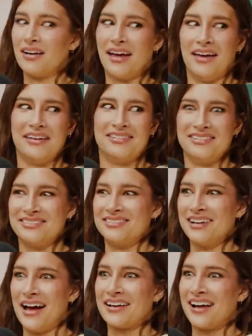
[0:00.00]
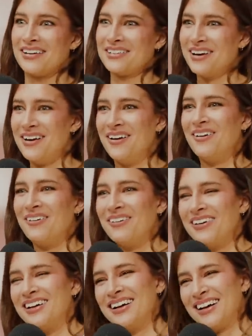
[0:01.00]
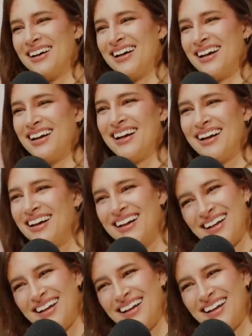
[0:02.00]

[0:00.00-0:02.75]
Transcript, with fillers: All right. She's like, I gotta go.